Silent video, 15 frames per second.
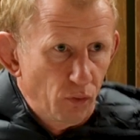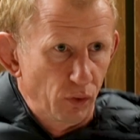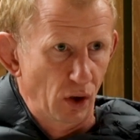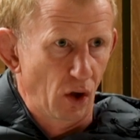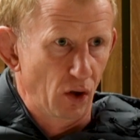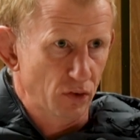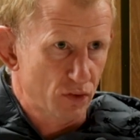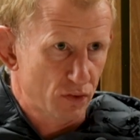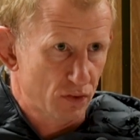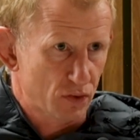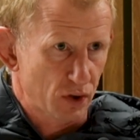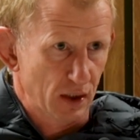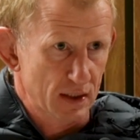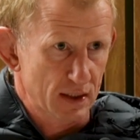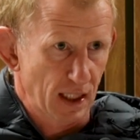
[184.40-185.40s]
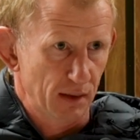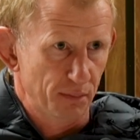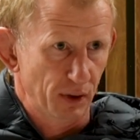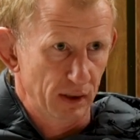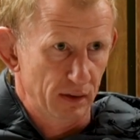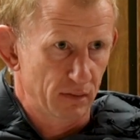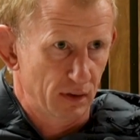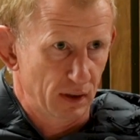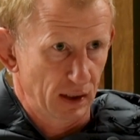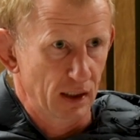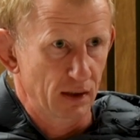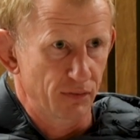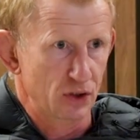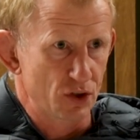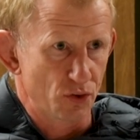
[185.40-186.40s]
we all try and celebrate the
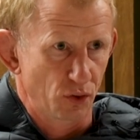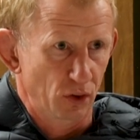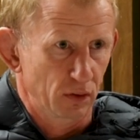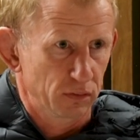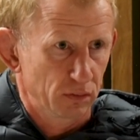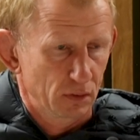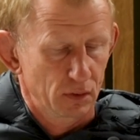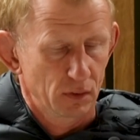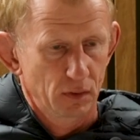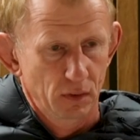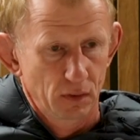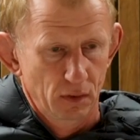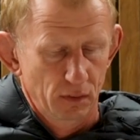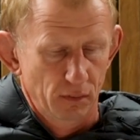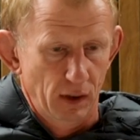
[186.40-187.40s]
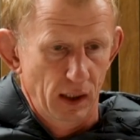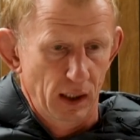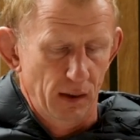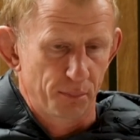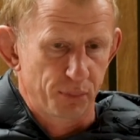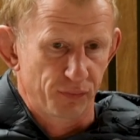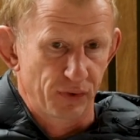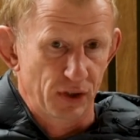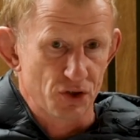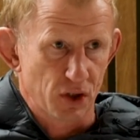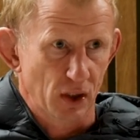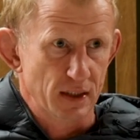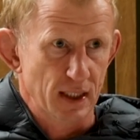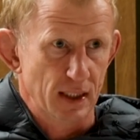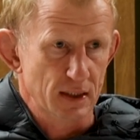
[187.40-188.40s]
individual
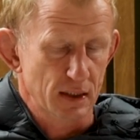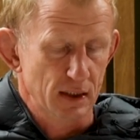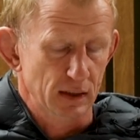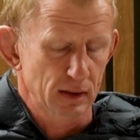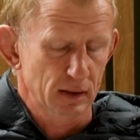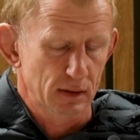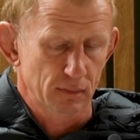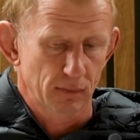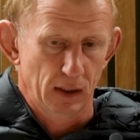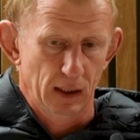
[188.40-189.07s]
provincial identities.